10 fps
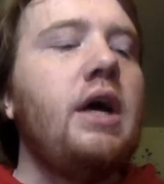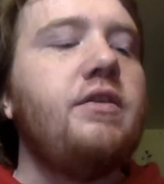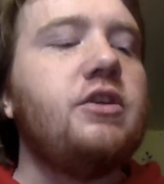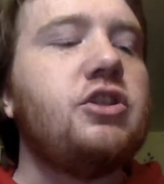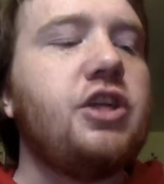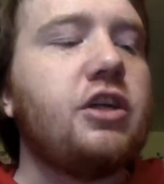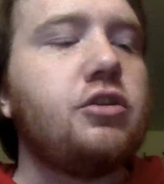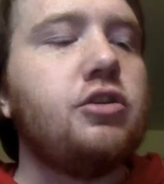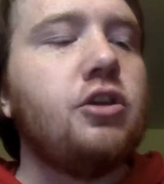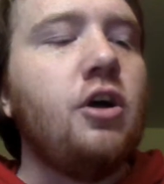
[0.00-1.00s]
The
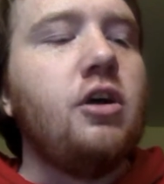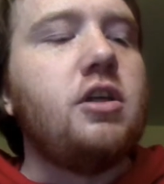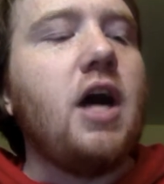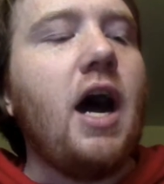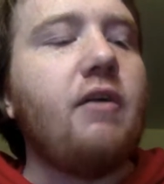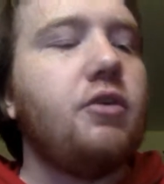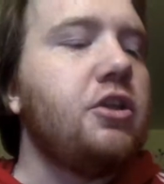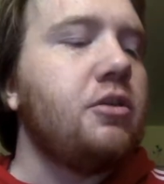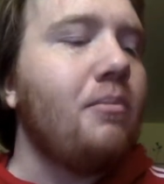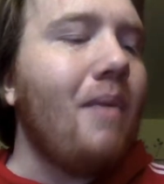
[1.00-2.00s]
Sixers,
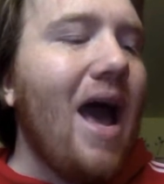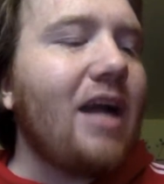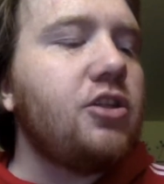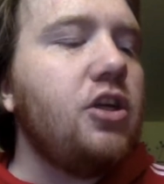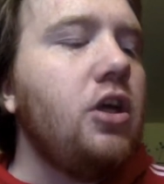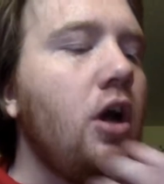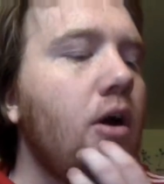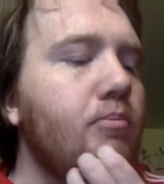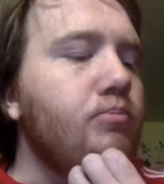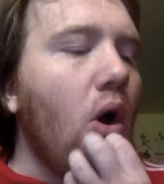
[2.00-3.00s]
Tyrese Maxey
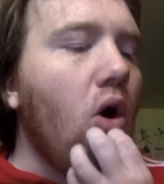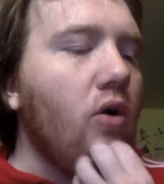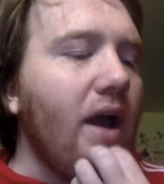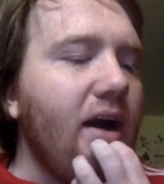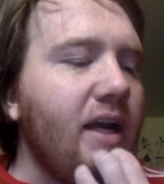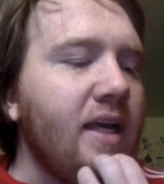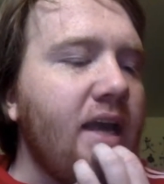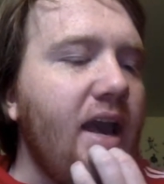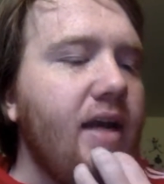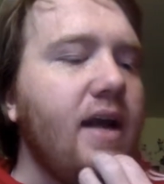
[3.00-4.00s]
balled out
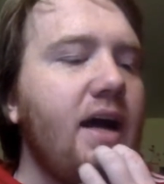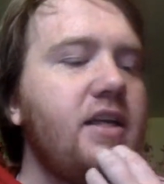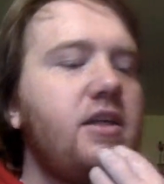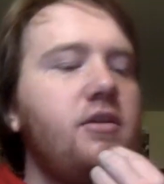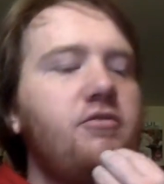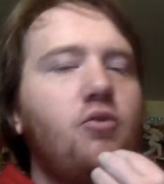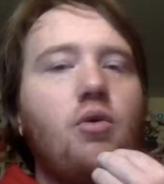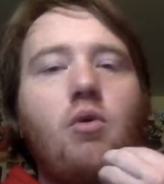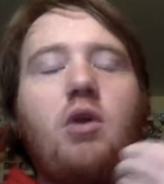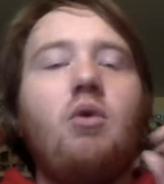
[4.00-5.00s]
again, 19 4
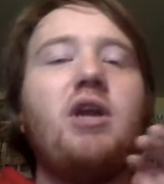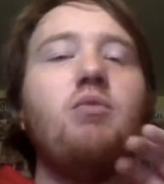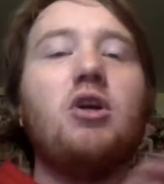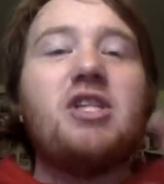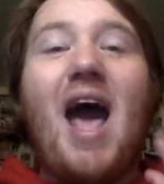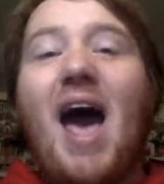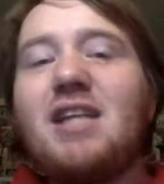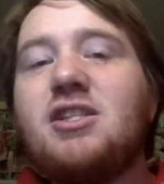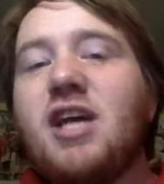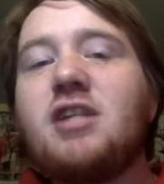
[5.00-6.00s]
101. He wasn't
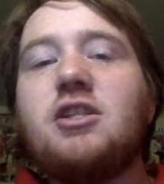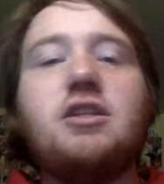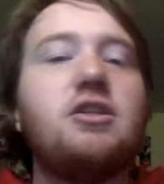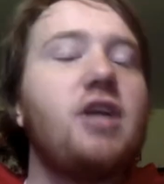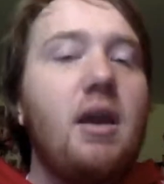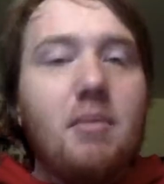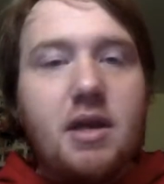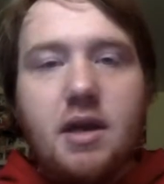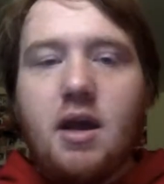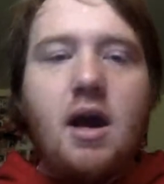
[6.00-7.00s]
as sexy in this game,
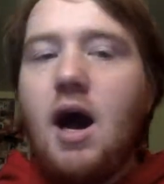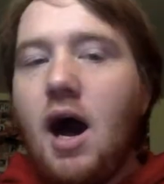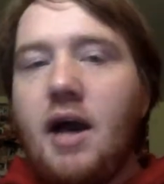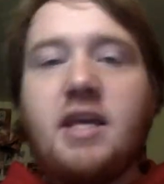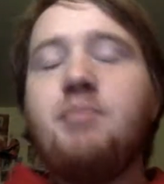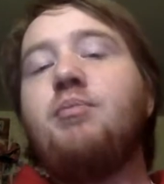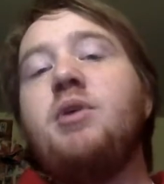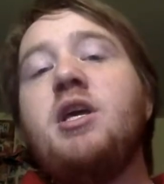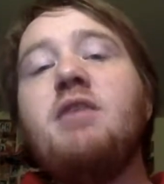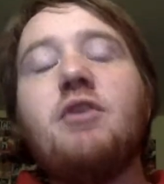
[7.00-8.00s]
and uh, he,
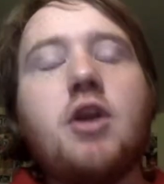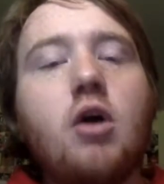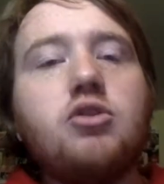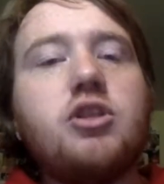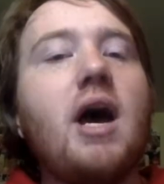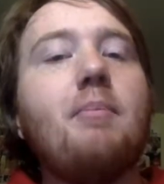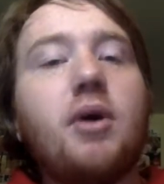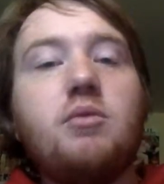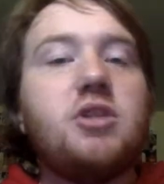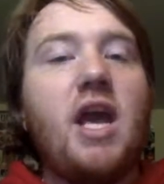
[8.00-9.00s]
he even knows that,
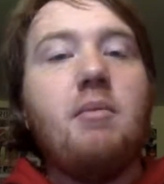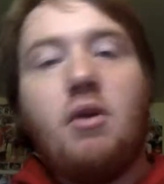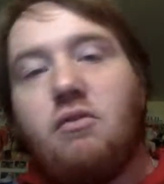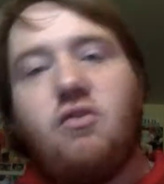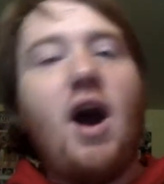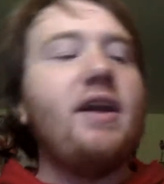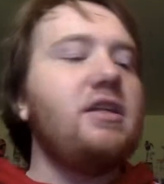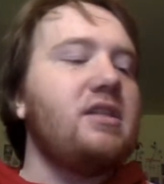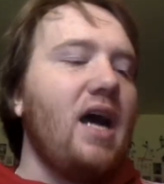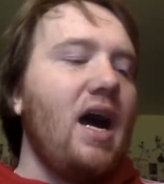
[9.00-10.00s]
but he was able to find
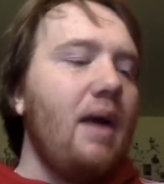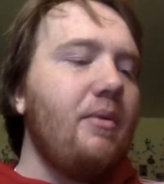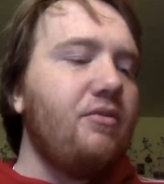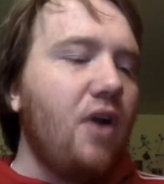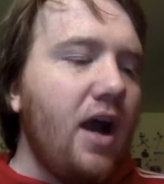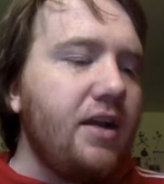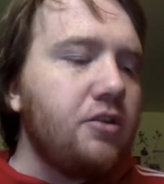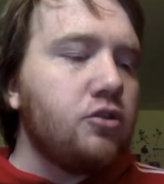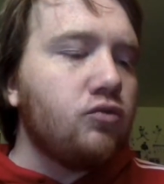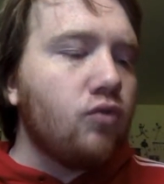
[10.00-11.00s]
his time and find
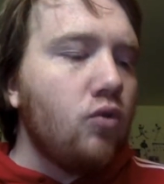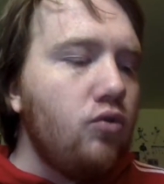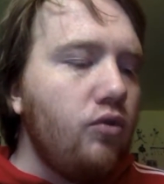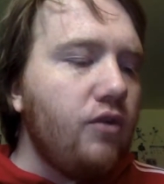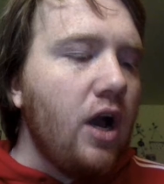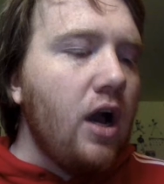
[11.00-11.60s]
his groove.